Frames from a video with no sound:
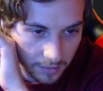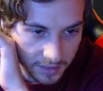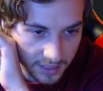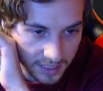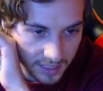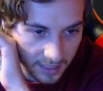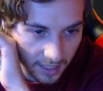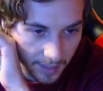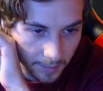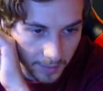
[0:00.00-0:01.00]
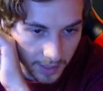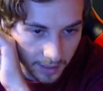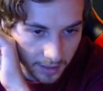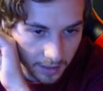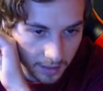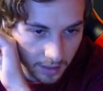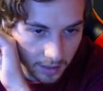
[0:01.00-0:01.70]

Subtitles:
don't see an M mean.